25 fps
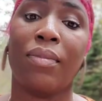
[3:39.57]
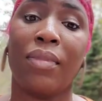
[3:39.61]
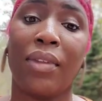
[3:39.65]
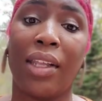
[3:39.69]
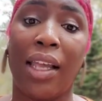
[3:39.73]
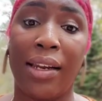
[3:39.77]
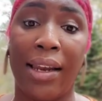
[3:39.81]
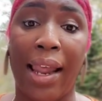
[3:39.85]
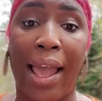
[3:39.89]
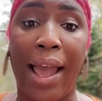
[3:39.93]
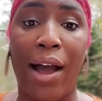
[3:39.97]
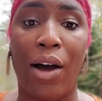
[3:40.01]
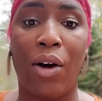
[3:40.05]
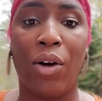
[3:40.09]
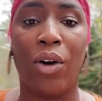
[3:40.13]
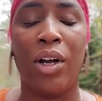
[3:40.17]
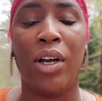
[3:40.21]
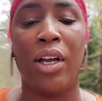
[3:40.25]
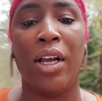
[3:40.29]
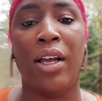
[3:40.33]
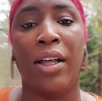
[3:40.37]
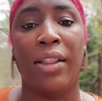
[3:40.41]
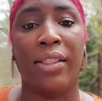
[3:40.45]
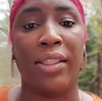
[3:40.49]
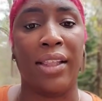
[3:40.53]
Now,
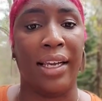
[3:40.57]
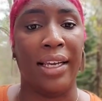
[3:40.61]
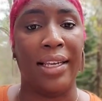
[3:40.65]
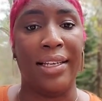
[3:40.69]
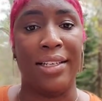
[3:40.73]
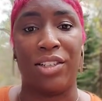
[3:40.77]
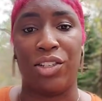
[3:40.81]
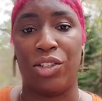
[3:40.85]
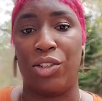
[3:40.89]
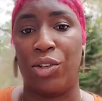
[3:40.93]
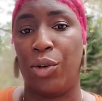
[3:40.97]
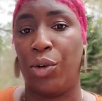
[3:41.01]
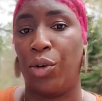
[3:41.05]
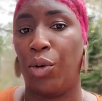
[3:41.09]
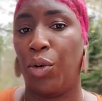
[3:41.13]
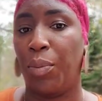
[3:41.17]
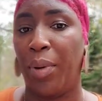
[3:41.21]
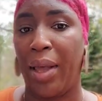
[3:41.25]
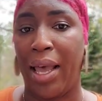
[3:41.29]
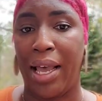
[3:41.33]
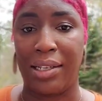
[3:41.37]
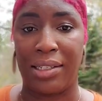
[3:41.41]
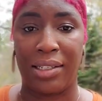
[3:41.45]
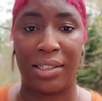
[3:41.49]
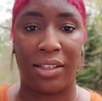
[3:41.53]
there is no
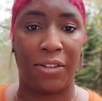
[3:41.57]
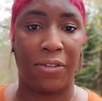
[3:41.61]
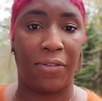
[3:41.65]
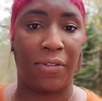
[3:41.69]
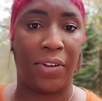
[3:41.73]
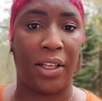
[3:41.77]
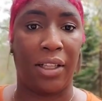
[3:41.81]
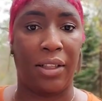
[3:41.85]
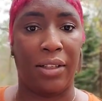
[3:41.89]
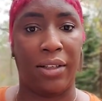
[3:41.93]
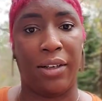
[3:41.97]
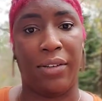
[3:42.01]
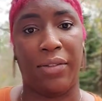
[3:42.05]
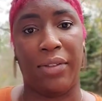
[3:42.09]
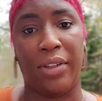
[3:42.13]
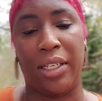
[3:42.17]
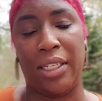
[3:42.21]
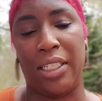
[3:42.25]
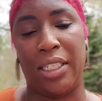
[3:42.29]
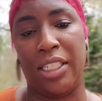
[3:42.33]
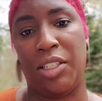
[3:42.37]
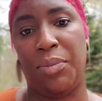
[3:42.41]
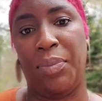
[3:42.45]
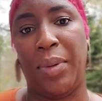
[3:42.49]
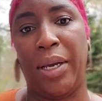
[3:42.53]
passing and failing of the
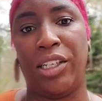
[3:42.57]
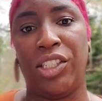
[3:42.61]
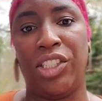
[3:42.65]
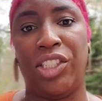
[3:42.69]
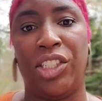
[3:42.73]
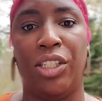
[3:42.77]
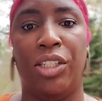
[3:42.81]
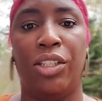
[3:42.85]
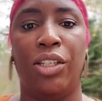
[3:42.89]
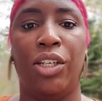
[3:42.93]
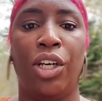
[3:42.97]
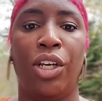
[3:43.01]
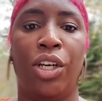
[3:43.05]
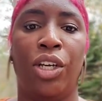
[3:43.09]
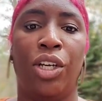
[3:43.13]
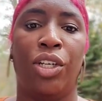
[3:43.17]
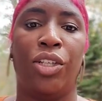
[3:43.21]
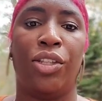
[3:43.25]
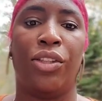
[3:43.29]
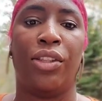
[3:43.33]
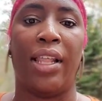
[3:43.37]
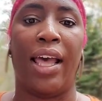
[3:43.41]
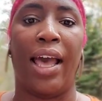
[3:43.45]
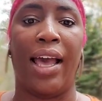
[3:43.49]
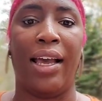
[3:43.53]
inspection.
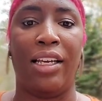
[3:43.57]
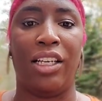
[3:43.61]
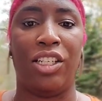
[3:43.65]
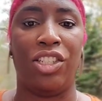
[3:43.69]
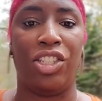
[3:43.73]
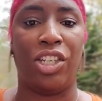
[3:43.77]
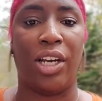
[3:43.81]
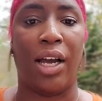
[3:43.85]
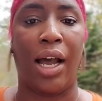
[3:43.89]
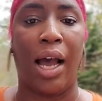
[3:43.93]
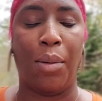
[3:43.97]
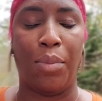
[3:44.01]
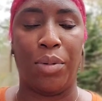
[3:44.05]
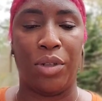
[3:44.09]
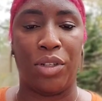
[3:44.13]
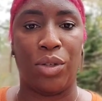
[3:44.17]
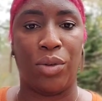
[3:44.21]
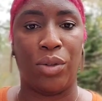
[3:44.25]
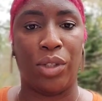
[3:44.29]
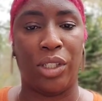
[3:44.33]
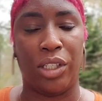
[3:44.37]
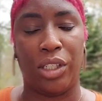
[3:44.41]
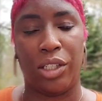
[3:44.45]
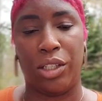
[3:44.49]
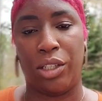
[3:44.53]
That is your
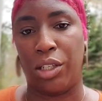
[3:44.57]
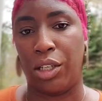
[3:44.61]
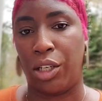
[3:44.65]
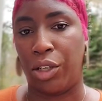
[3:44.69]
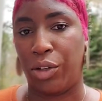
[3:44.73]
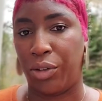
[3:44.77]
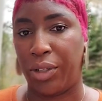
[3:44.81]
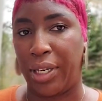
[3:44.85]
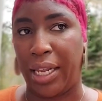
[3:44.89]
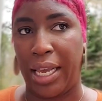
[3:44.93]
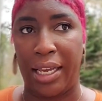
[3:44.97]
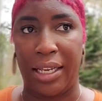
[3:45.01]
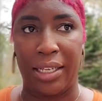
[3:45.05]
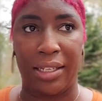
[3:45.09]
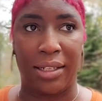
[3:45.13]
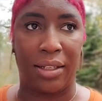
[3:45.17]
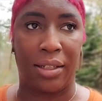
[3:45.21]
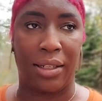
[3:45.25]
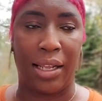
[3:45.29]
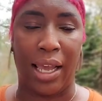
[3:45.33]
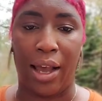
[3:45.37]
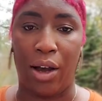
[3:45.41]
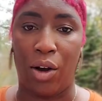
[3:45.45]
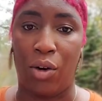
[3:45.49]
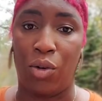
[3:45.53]
opportunity to learn
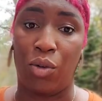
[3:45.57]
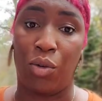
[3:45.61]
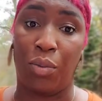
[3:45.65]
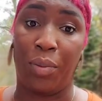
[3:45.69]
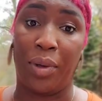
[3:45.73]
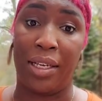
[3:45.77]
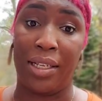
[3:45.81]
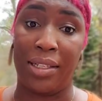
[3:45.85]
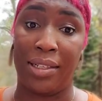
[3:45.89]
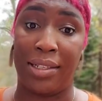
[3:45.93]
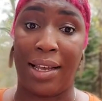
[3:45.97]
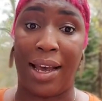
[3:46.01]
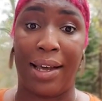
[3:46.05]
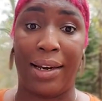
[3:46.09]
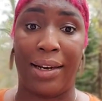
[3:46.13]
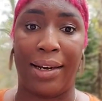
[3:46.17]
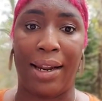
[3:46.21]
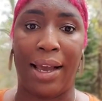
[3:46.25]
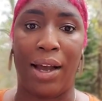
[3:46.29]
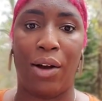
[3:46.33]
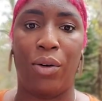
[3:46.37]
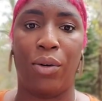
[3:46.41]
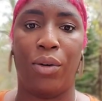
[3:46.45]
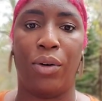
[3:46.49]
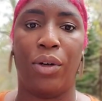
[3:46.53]
that home inside and
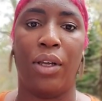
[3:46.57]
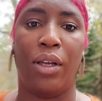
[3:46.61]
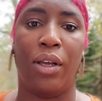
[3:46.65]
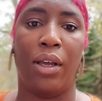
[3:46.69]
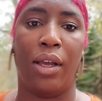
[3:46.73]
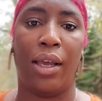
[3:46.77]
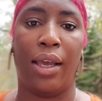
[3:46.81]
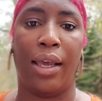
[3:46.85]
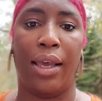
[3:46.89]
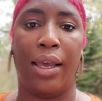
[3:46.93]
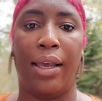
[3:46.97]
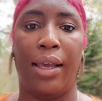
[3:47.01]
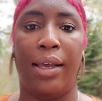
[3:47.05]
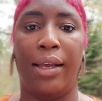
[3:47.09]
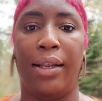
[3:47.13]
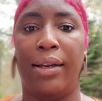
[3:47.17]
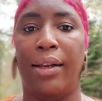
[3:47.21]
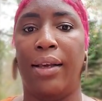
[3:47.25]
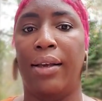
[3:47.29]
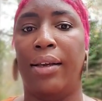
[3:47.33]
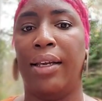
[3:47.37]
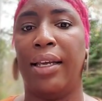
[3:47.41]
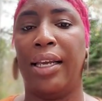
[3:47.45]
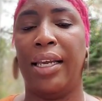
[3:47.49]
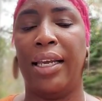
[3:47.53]
out, and
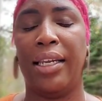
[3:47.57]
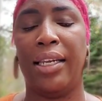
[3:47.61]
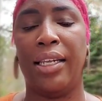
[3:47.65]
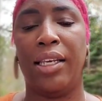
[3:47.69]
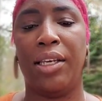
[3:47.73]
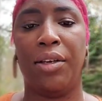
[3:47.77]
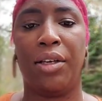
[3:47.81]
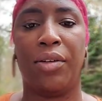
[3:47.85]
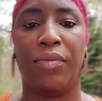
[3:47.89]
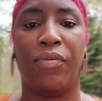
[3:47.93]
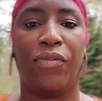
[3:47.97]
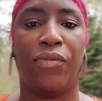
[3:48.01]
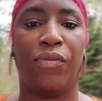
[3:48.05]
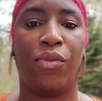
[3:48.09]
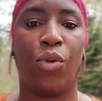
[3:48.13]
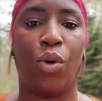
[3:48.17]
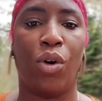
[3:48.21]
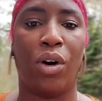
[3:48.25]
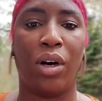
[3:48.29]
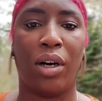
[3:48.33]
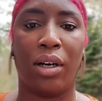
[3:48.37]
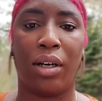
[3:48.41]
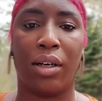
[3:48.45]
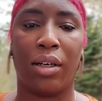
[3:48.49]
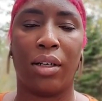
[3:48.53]
any
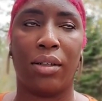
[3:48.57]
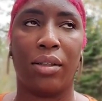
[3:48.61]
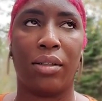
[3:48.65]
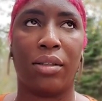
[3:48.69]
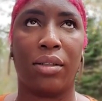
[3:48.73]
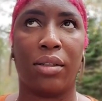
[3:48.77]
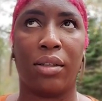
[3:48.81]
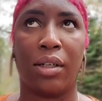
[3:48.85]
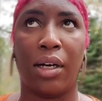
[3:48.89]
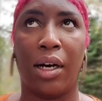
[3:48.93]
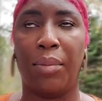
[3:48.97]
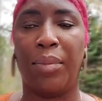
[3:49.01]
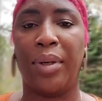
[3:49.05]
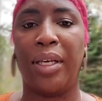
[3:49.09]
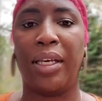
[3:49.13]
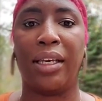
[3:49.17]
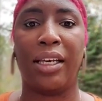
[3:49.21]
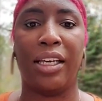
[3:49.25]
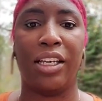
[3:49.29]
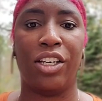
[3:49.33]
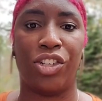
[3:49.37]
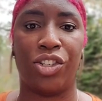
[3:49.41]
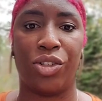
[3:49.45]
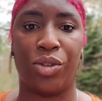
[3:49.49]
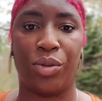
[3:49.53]
forthcoming
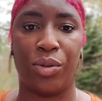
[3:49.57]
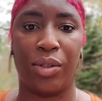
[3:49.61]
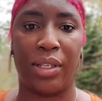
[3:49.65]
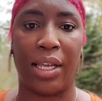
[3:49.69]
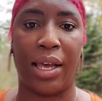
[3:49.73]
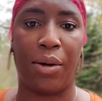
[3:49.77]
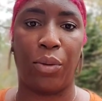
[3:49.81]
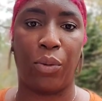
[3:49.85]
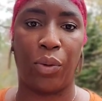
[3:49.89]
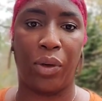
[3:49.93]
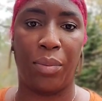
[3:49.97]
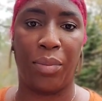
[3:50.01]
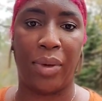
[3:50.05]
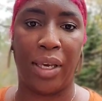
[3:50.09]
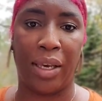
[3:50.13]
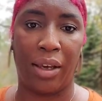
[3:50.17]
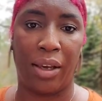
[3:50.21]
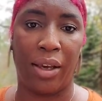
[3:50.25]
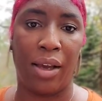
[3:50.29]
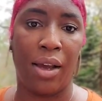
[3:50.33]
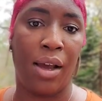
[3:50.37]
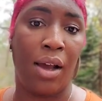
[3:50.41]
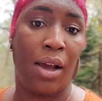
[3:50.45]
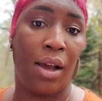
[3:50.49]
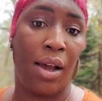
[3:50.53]
issues that we
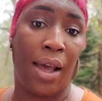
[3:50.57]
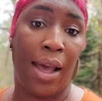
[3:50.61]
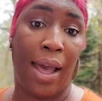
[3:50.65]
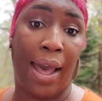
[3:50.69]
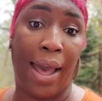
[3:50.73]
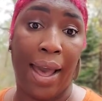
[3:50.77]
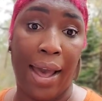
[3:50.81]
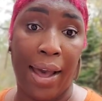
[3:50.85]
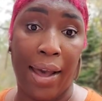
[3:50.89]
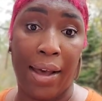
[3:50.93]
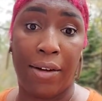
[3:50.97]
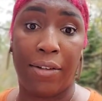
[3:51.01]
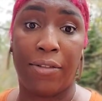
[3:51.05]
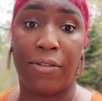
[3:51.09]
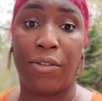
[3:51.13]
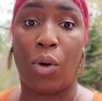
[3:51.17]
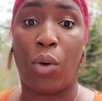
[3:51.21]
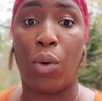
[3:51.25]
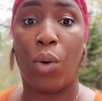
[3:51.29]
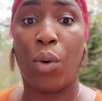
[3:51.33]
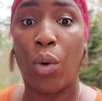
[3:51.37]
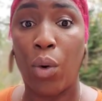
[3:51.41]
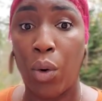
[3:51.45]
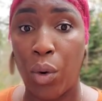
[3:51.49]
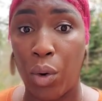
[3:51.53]
may have,
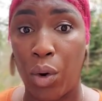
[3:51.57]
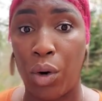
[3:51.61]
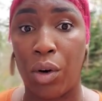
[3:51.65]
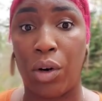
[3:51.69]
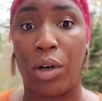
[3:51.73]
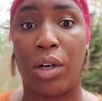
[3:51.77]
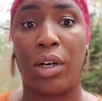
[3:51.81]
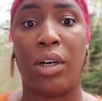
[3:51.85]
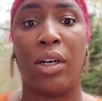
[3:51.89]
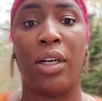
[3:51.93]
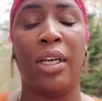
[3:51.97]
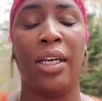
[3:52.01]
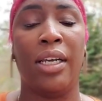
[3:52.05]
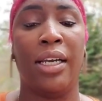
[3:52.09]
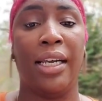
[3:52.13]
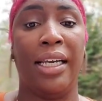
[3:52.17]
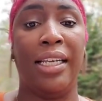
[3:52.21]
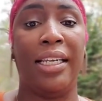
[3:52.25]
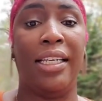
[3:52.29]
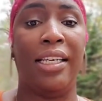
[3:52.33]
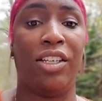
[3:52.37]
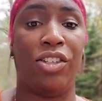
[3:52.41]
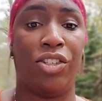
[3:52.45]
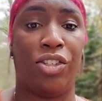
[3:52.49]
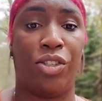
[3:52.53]
or
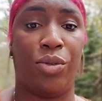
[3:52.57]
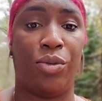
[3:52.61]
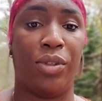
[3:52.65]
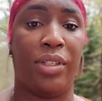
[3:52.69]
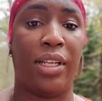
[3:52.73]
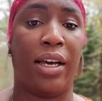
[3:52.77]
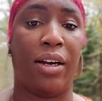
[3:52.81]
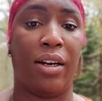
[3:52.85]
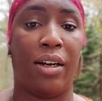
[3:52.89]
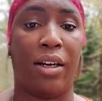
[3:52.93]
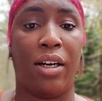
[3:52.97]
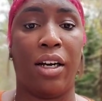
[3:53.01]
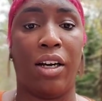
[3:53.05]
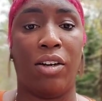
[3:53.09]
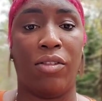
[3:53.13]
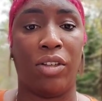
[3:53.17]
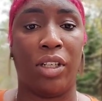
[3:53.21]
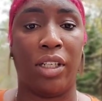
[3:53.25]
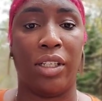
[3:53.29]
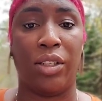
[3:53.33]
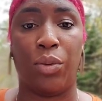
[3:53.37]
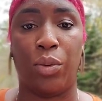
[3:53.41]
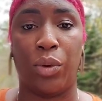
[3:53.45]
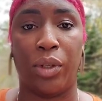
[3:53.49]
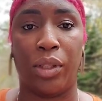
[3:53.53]
any issues that are
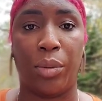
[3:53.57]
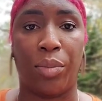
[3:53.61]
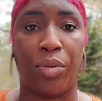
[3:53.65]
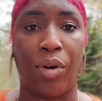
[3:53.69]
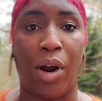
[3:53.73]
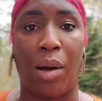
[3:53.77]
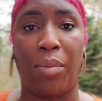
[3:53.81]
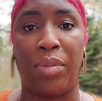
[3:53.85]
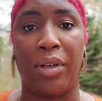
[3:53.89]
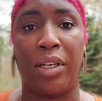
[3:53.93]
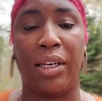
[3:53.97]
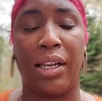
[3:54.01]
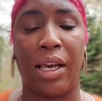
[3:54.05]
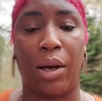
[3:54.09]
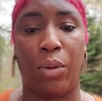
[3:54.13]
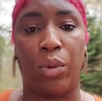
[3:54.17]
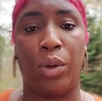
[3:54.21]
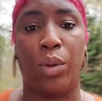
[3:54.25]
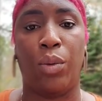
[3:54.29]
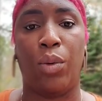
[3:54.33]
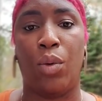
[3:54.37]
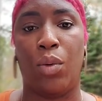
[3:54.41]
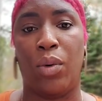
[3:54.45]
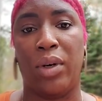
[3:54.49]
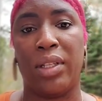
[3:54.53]
currently with the property that
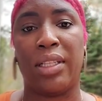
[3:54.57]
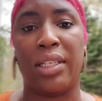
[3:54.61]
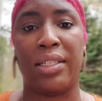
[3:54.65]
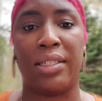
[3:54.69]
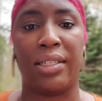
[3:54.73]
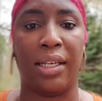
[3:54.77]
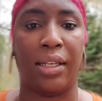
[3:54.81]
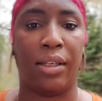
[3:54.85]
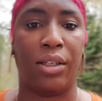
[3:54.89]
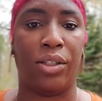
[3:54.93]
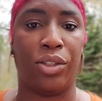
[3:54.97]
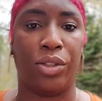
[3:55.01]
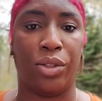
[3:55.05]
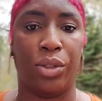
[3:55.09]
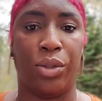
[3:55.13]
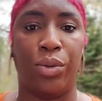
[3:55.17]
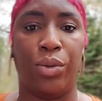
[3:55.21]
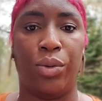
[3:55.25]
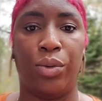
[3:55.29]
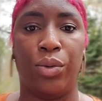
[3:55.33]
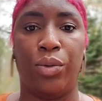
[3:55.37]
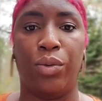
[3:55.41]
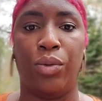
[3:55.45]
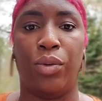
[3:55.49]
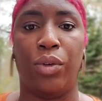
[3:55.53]
we will want the seller
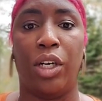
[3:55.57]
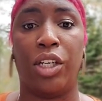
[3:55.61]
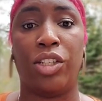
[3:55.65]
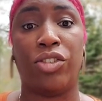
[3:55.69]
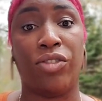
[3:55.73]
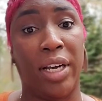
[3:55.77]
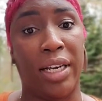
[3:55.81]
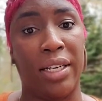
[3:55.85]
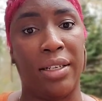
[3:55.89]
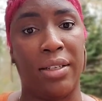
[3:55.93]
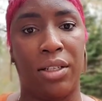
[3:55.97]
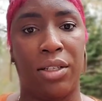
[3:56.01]
to address.